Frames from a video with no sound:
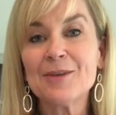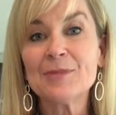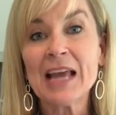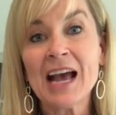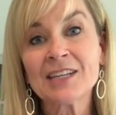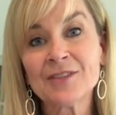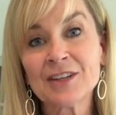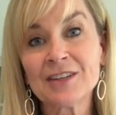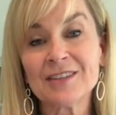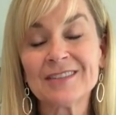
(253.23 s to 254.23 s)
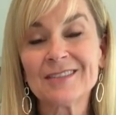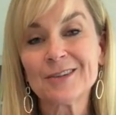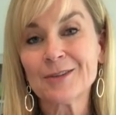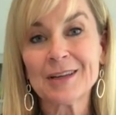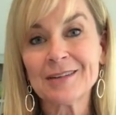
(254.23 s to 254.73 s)
The activating
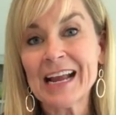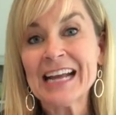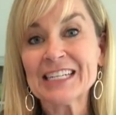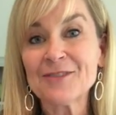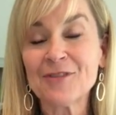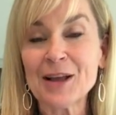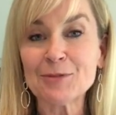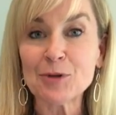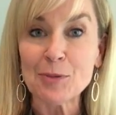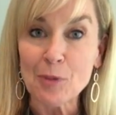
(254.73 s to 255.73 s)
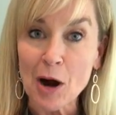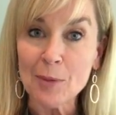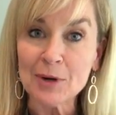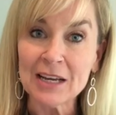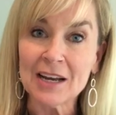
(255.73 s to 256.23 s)
or the anti-inflammatory
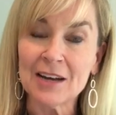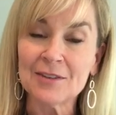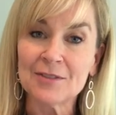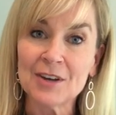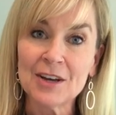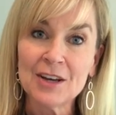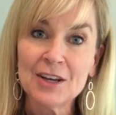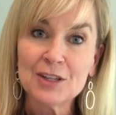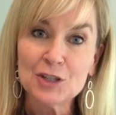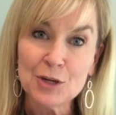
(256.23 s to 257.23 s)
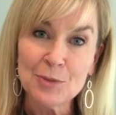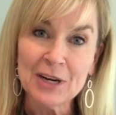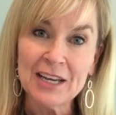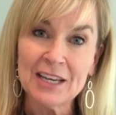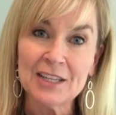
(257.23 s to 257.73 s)
property of
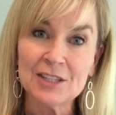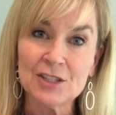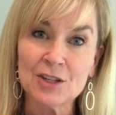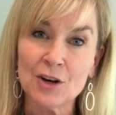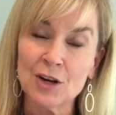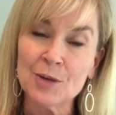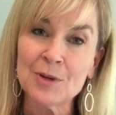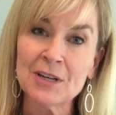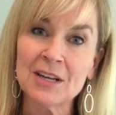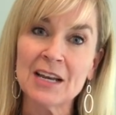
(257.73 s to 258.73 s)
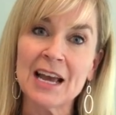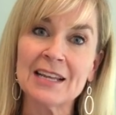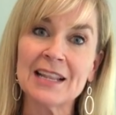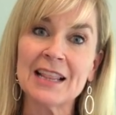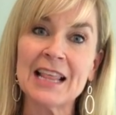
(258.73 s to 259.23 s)
turmeric is curcumin,
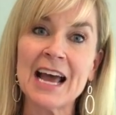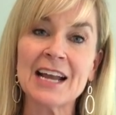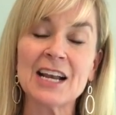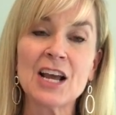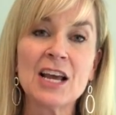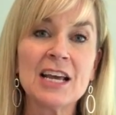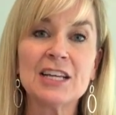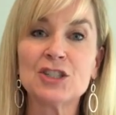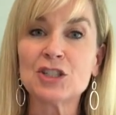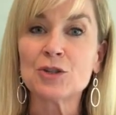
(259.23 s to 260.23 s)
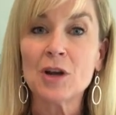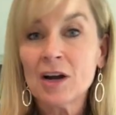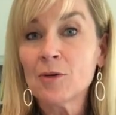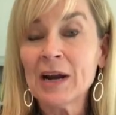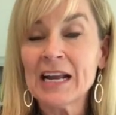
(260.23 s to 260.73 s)
and that is just
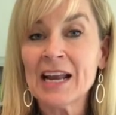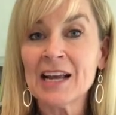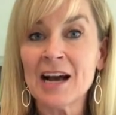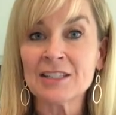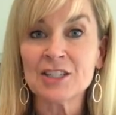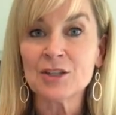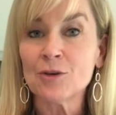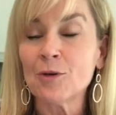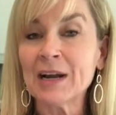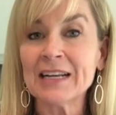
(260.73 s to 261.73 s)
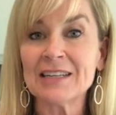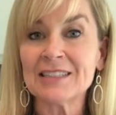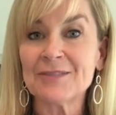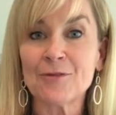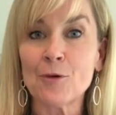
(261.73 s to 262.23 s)
a great antioxidant, great
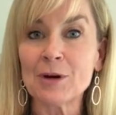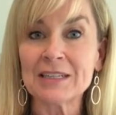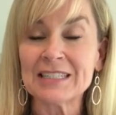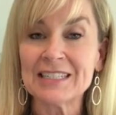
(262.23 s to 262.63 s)
for